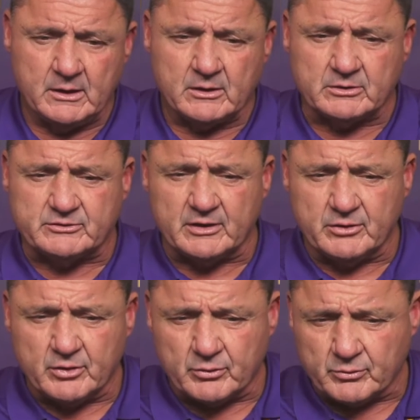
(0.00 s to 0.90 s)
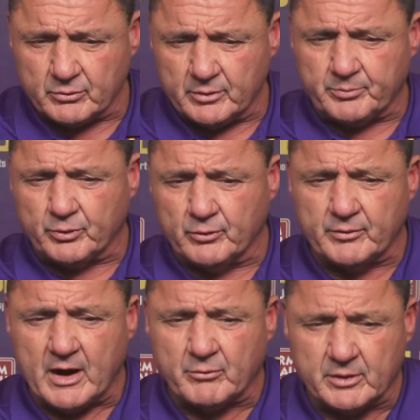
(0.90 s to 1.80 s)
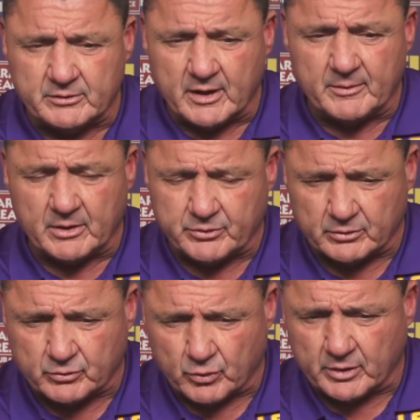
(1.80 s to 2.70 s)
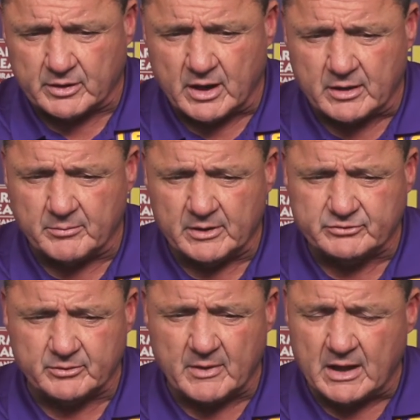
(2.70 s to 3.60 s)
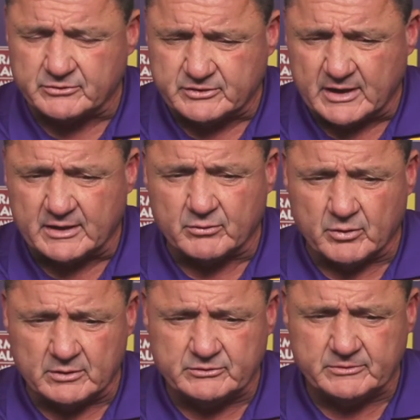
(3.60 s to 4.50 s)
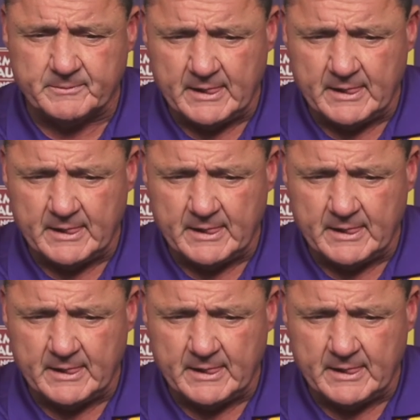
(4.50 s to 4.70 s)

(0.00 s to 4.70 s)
continue to improve on our run game. I thought Corey Conner made some outstanding runs.